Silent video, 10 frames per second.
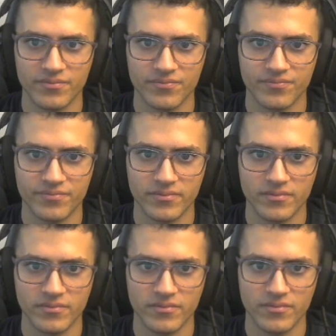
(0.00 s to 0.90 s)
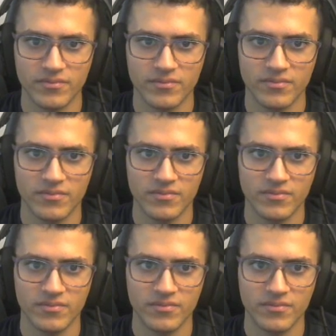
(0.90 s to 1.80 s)

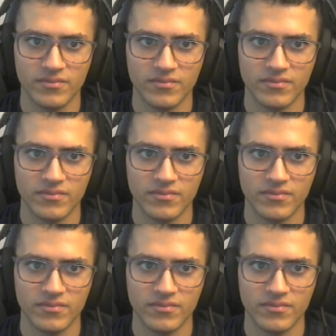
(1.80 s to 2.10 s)
Nobody speaks.